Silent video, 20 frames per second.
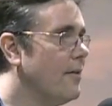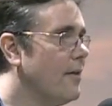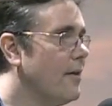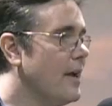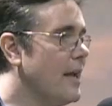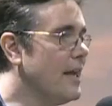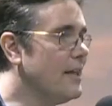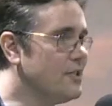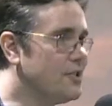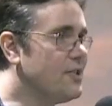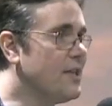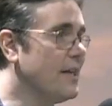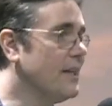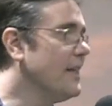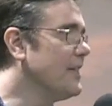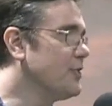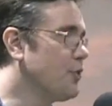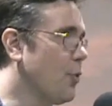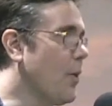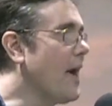is
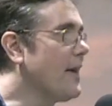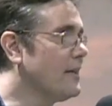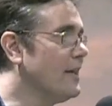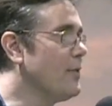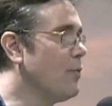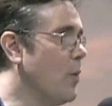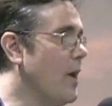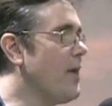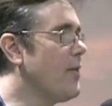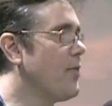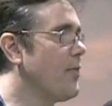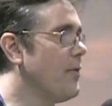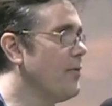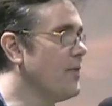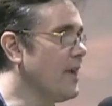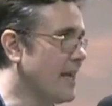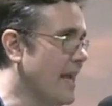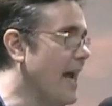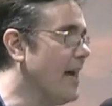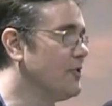dealing directly with
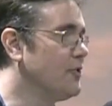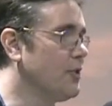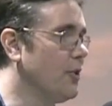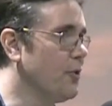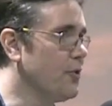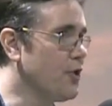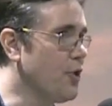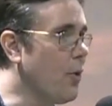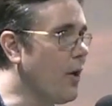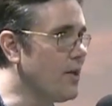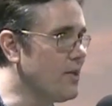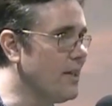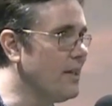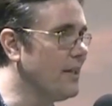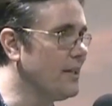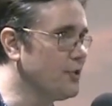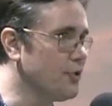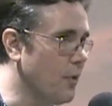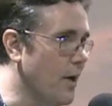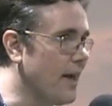the Council. You are
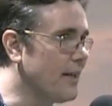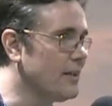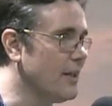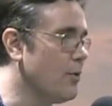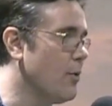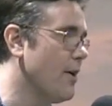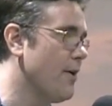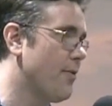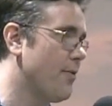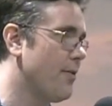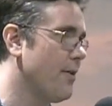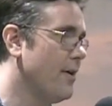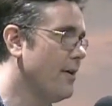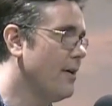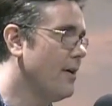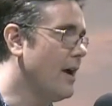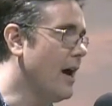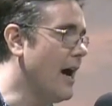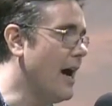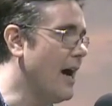dealing directly with
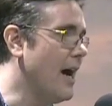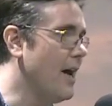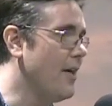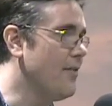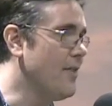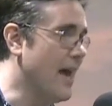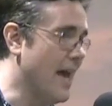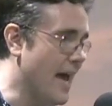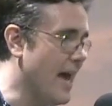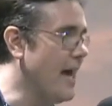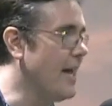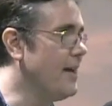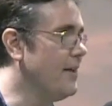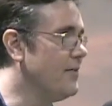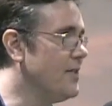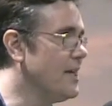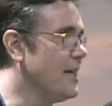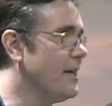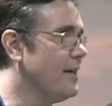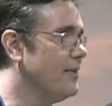the head of
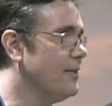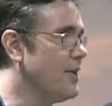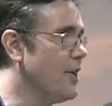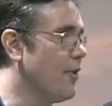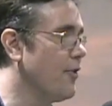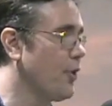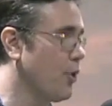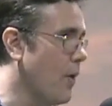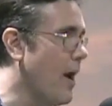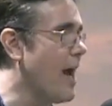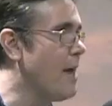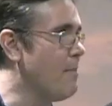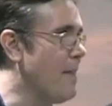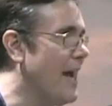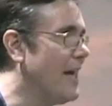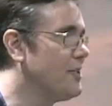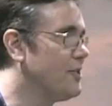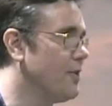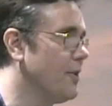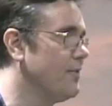the Grand
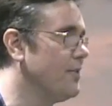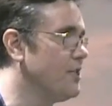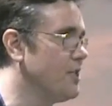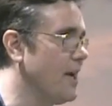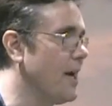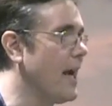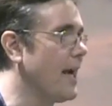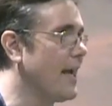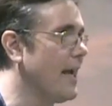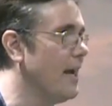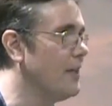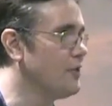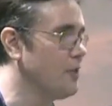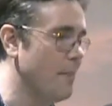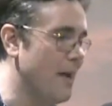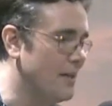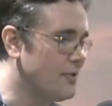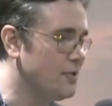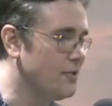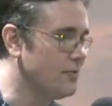Master of the Jedi Council,
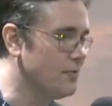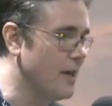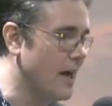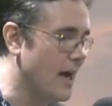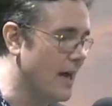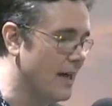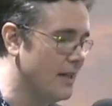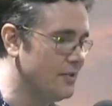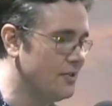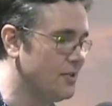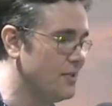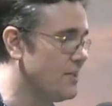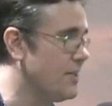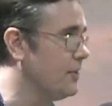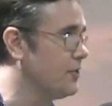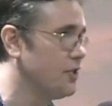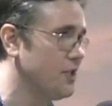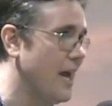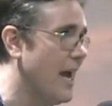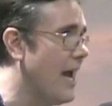Master
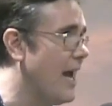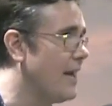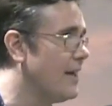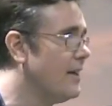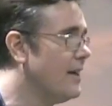Satele Shan.